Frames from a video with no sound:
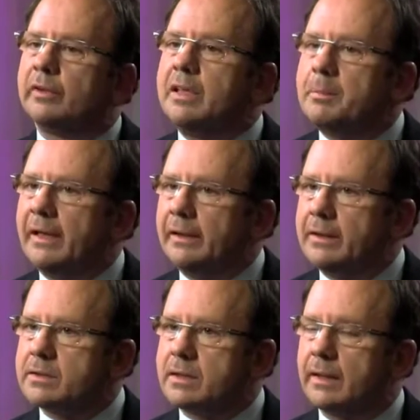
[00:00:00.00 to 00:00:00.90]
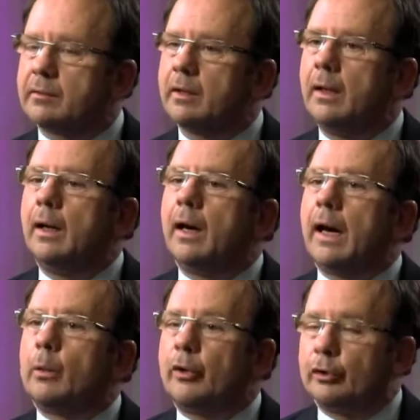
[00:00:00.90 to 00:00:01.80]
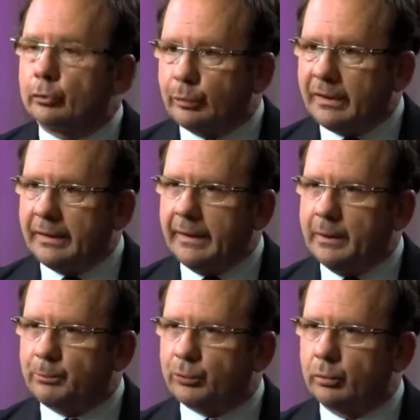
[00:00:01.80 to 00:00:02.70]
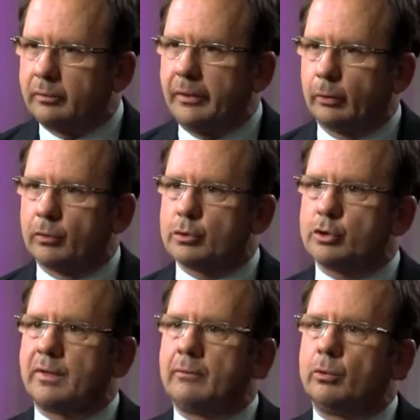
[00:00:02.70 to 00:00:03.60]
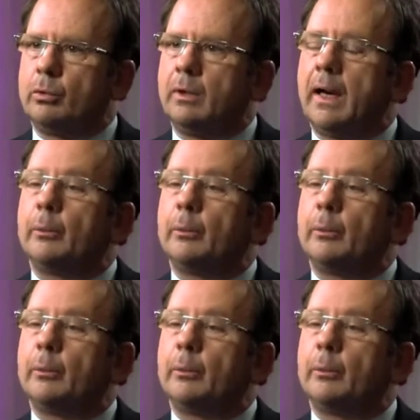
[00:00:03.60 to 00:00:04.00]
The debate is that are we going to really improve the overall survival?